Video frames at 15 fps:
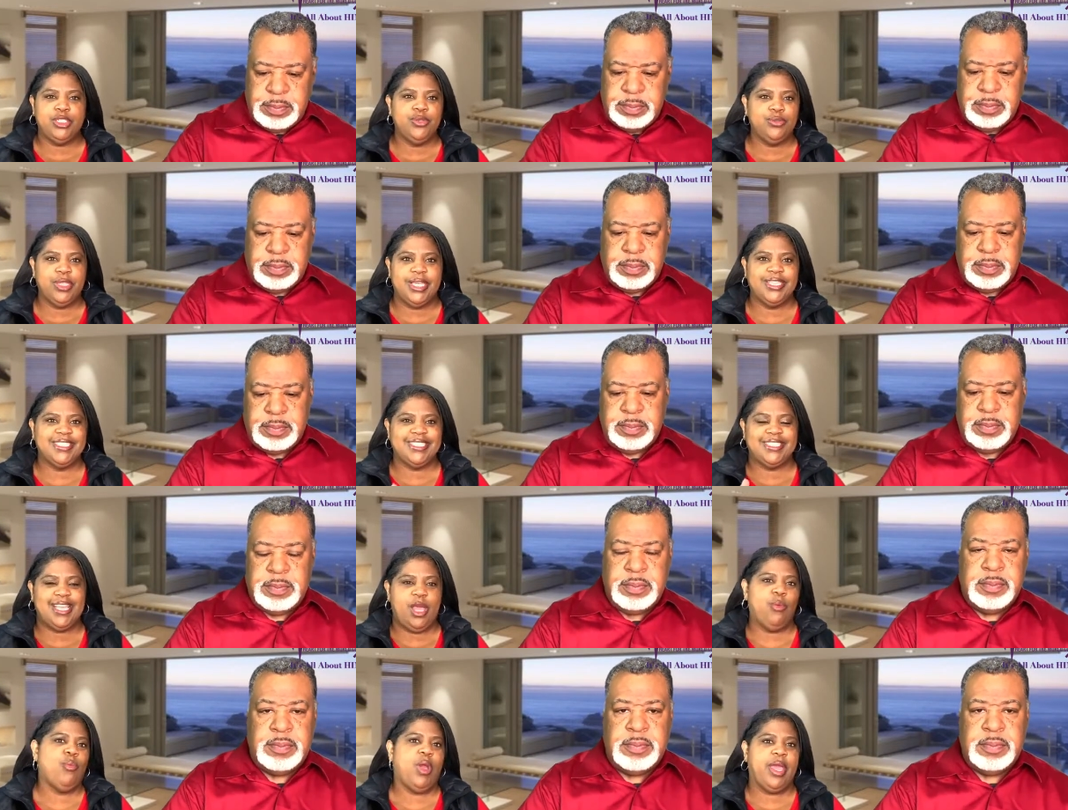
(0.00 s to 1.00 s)
Speaker 1: do things the
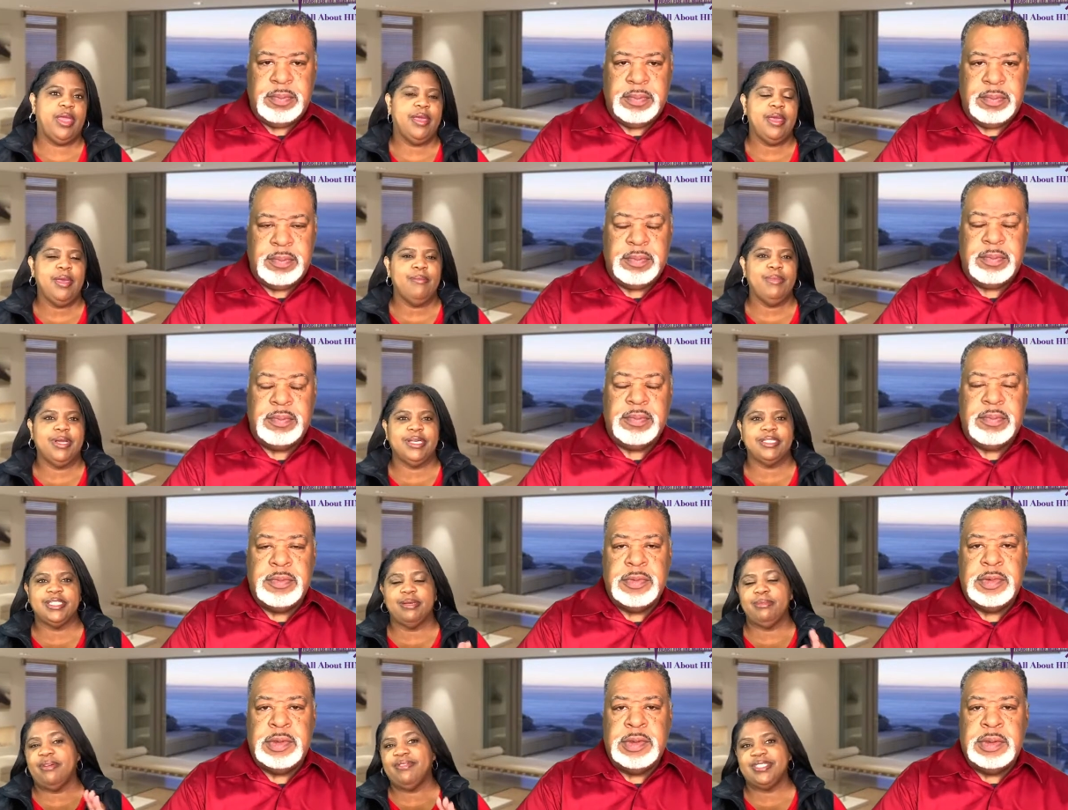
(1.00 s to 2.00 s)
same way because
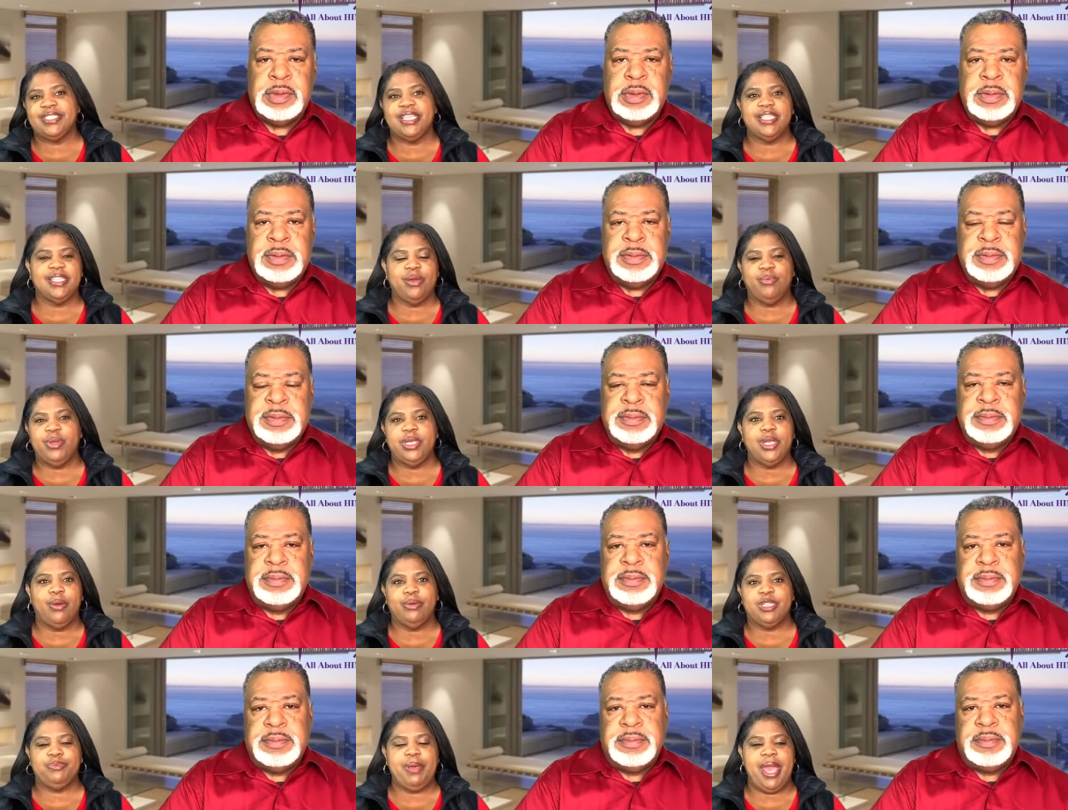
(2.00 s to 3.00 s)
some of us think that we know
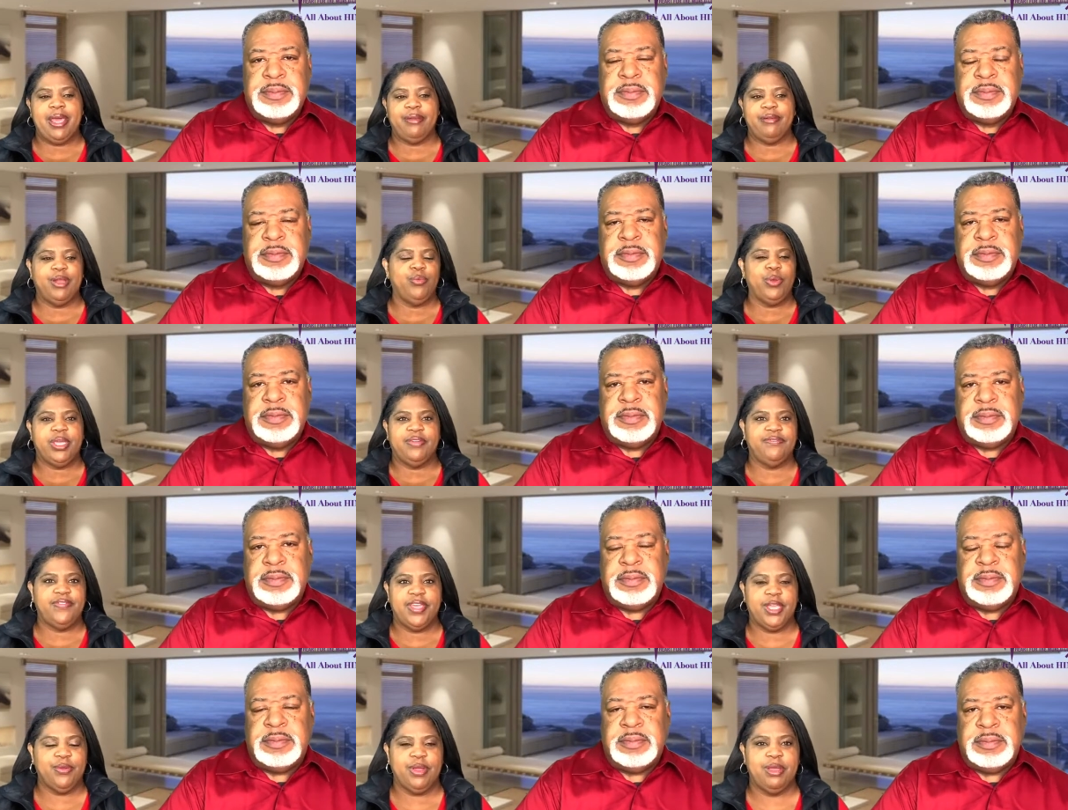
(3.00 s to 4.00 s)
His pattern and we can
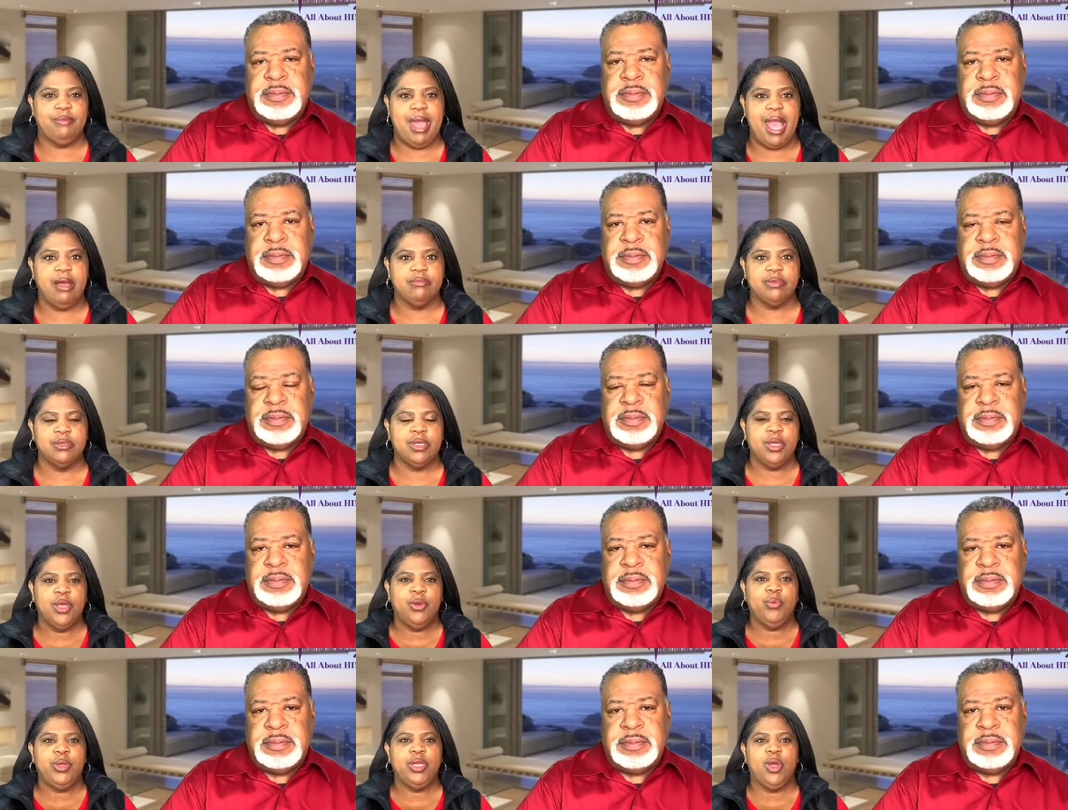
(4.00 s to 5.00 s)
figure Him out and
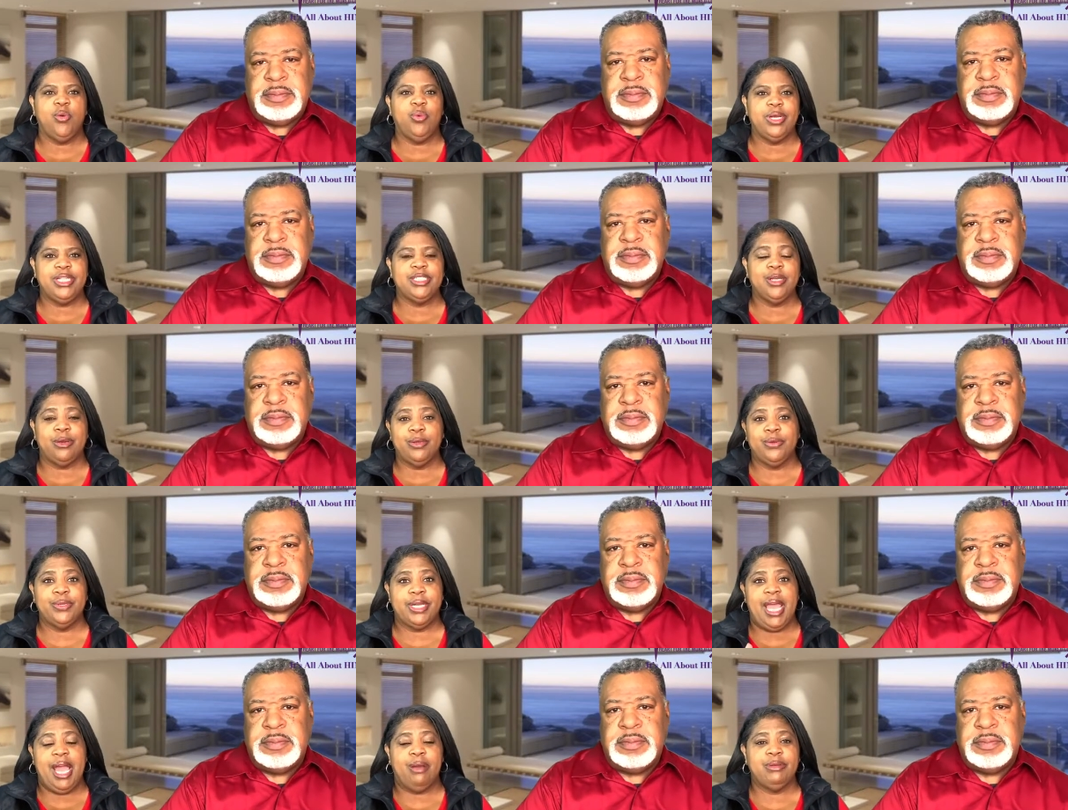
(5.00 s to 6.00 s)
we know what He's going to do
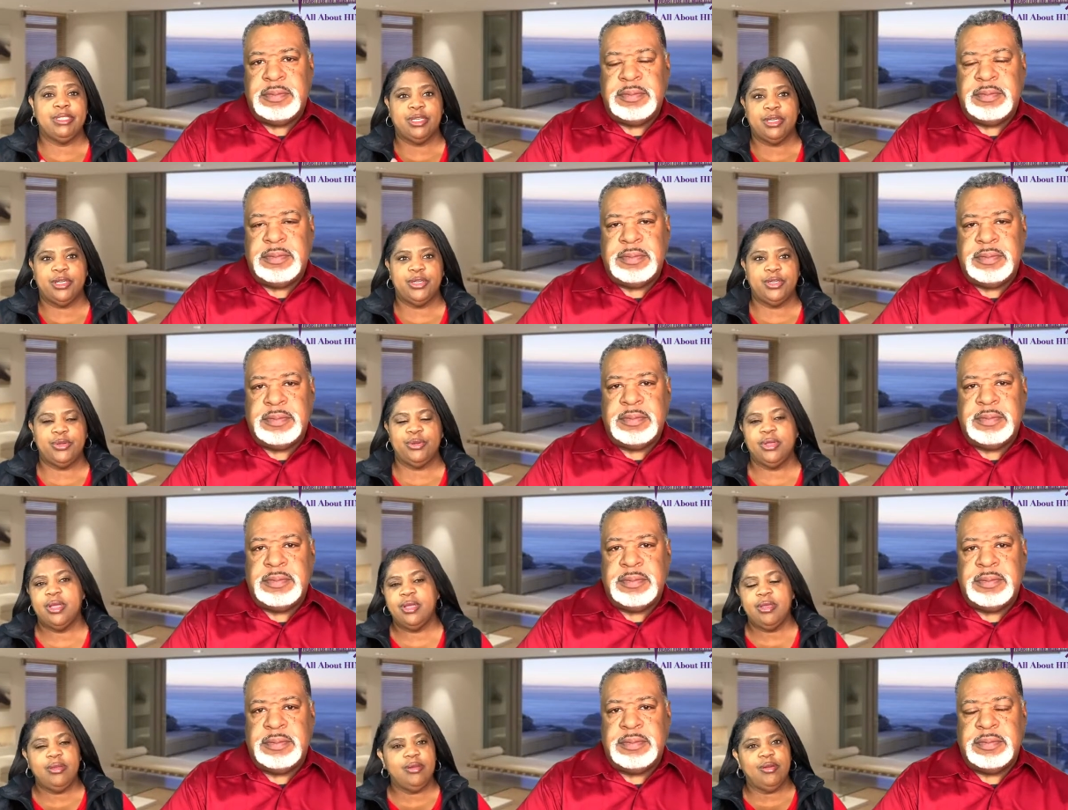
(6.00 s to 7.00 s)
and how He's going to do.
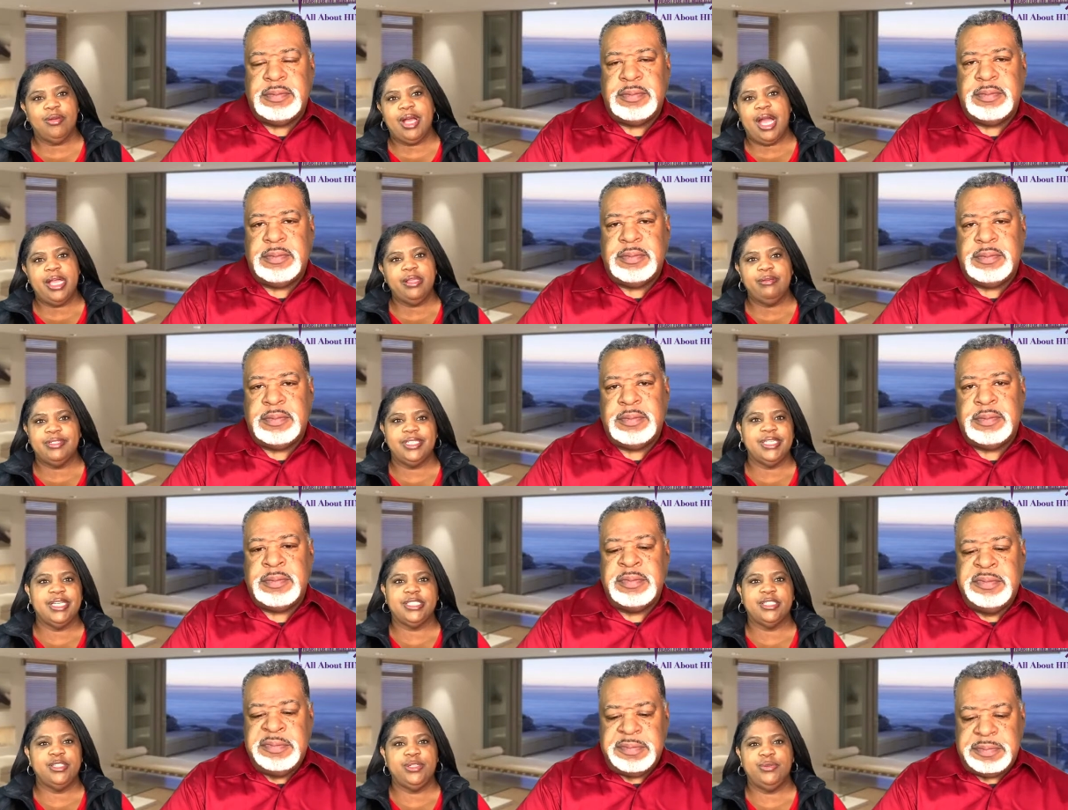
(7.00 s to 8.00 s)
You know, God usually
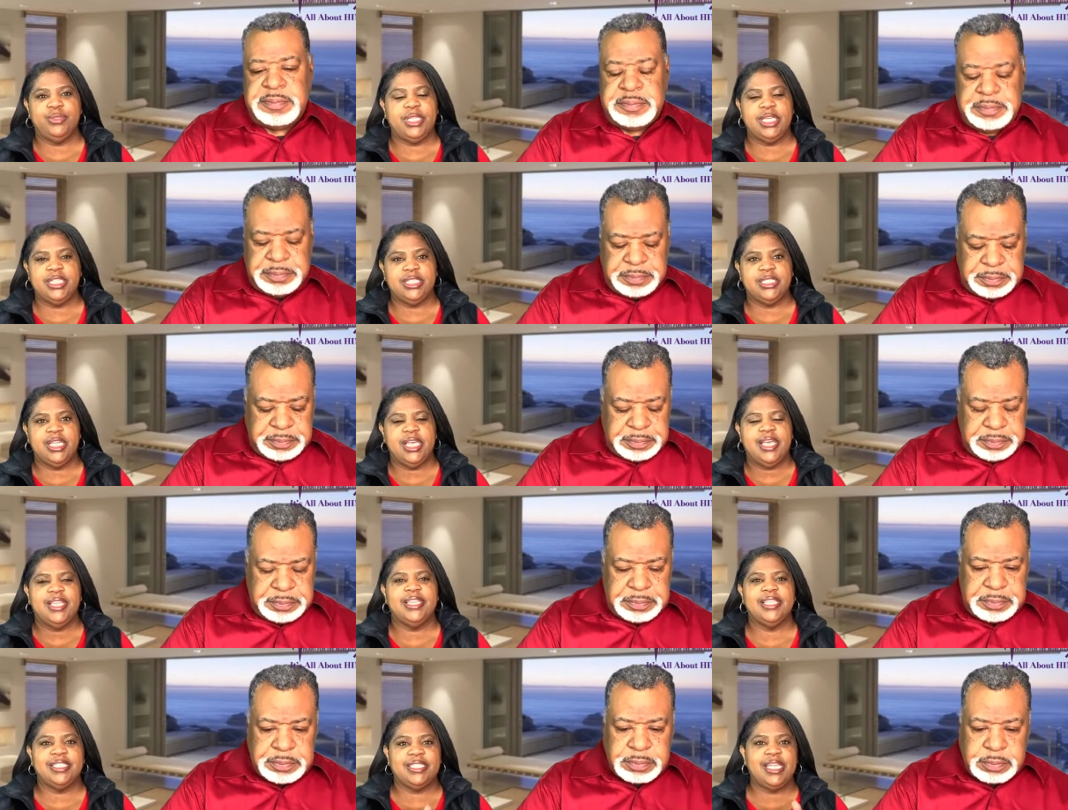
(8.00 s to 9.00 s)
doesn't do things
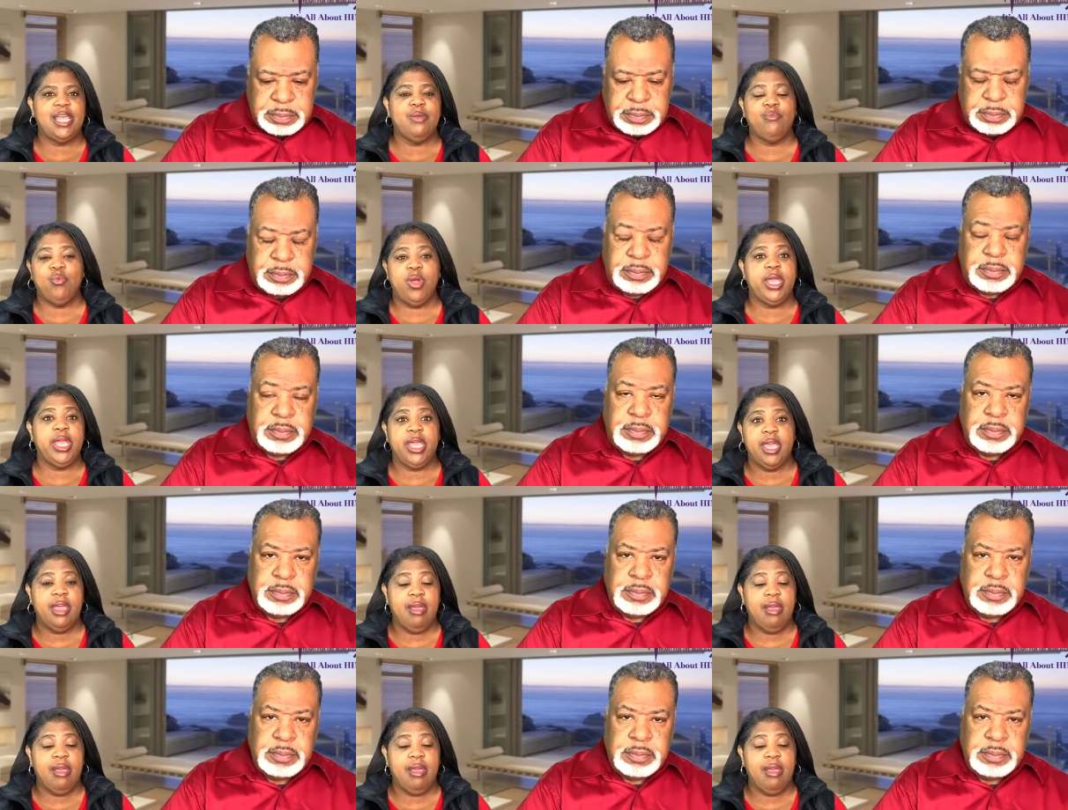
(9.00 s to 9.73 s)
the same way